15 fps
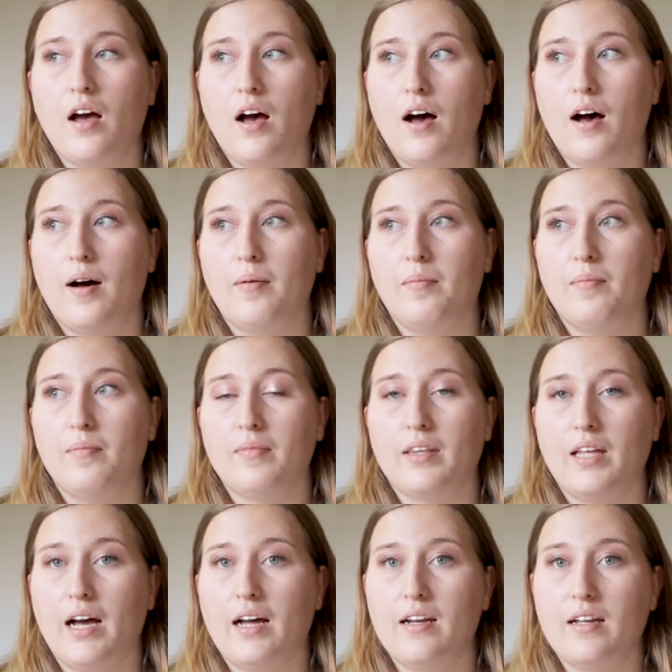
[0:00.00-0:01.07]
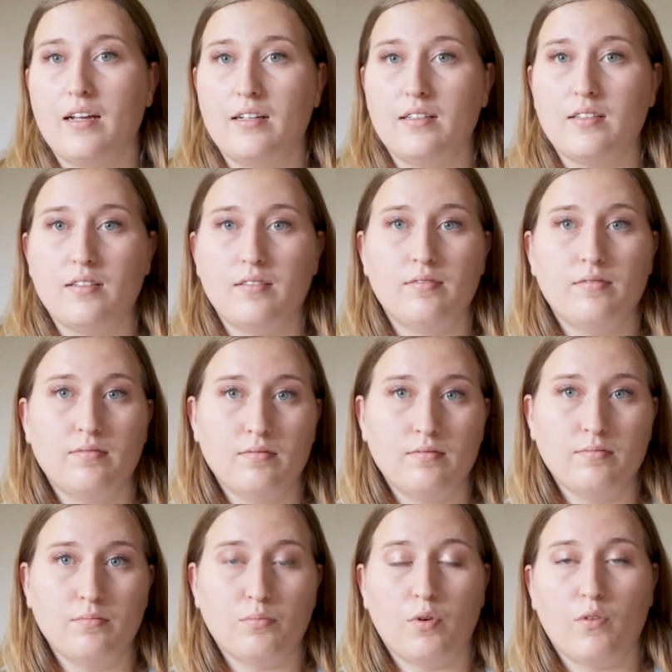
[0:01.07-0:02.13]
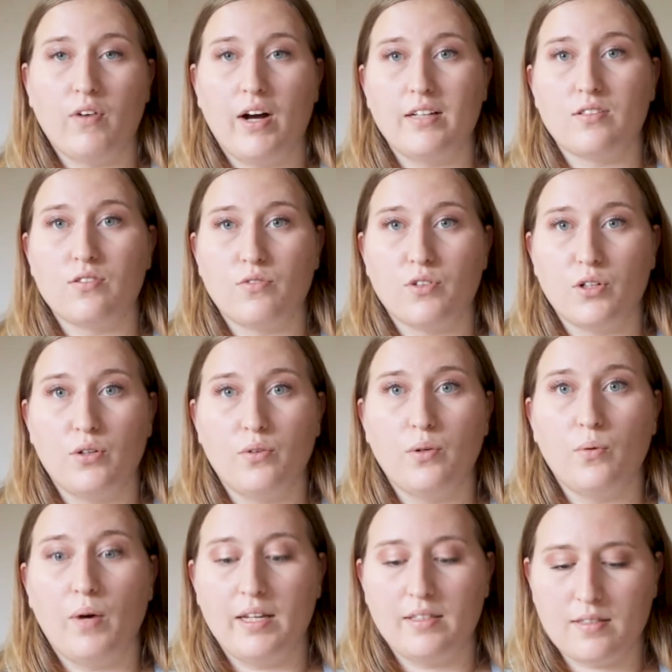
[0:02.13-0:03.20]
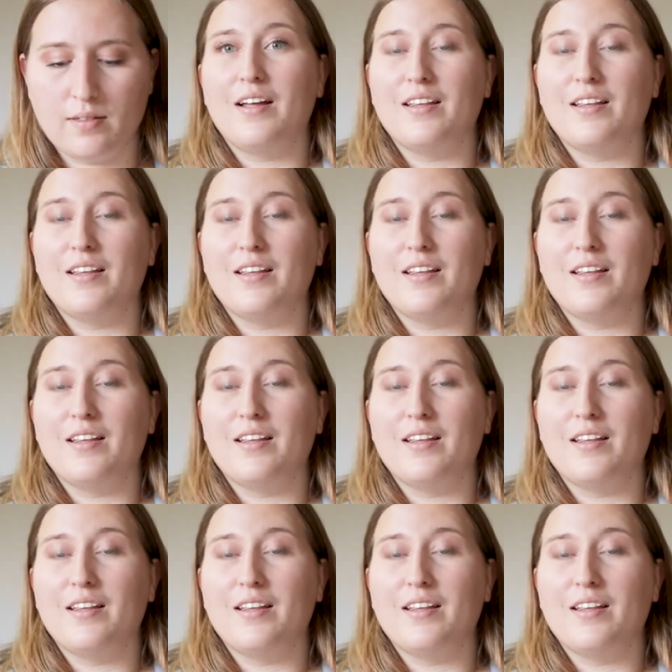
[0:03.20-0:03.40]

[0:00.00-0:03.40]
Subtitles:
that it provides for you in ways.